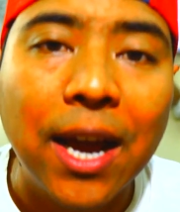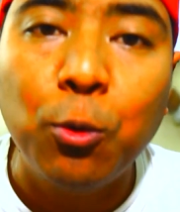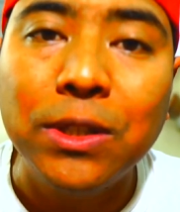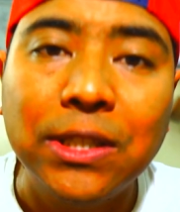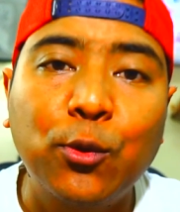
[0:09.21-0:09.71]
I
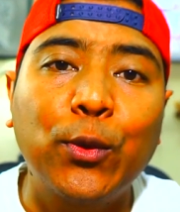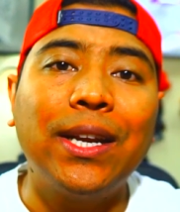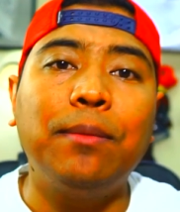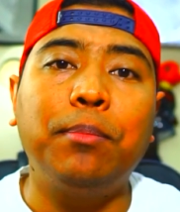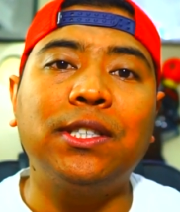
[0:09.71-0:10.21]
was
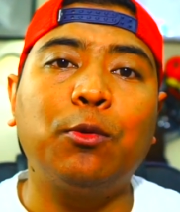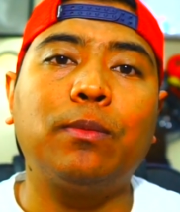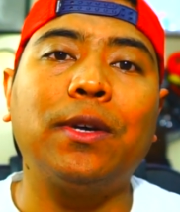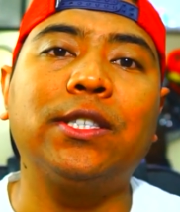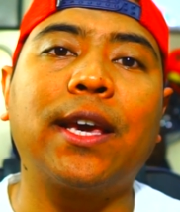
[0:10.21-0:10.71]
really busy
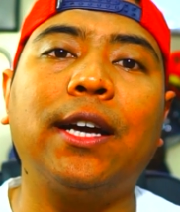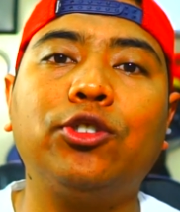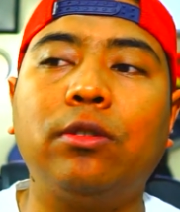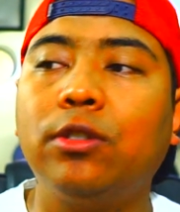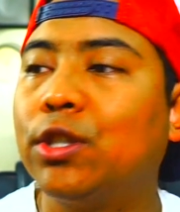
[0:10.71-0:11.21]
with my
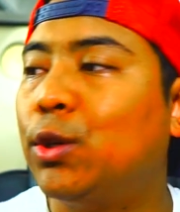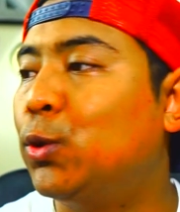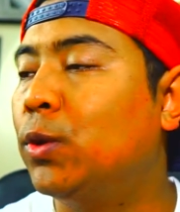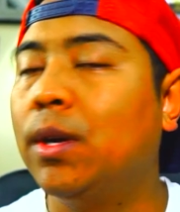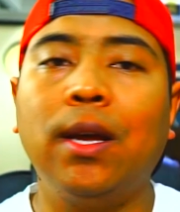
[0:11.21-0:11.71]
schedule,
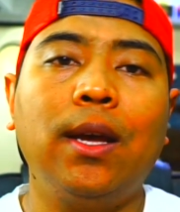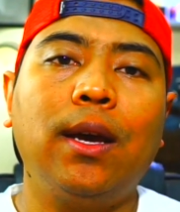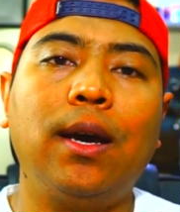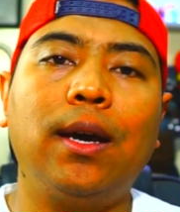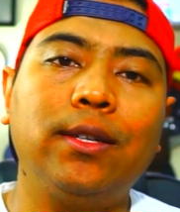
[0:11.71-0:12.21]
so
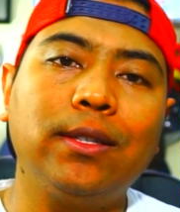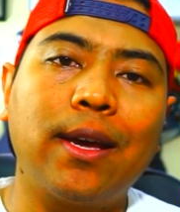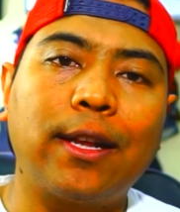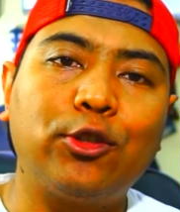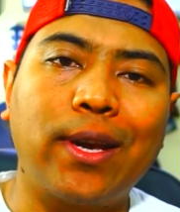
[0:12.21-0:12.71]
I didn't
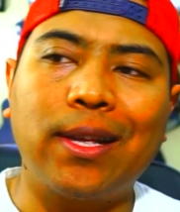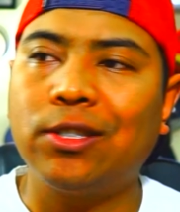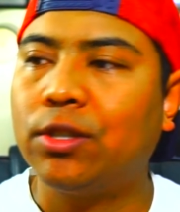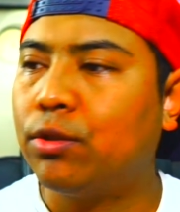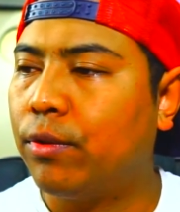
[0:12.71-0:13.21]
get a
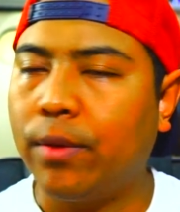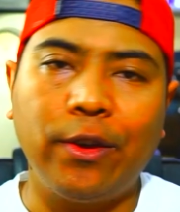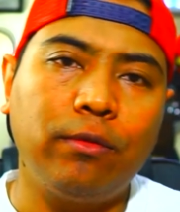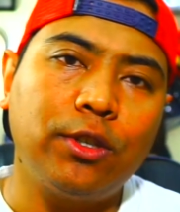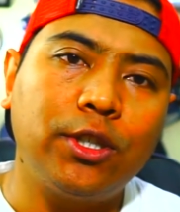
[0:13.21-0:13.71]
chance to
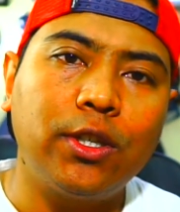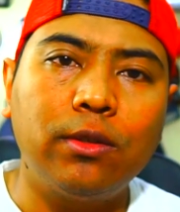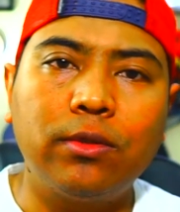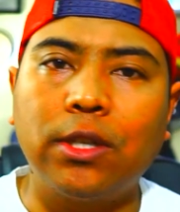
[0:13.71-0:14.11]
review the shoes.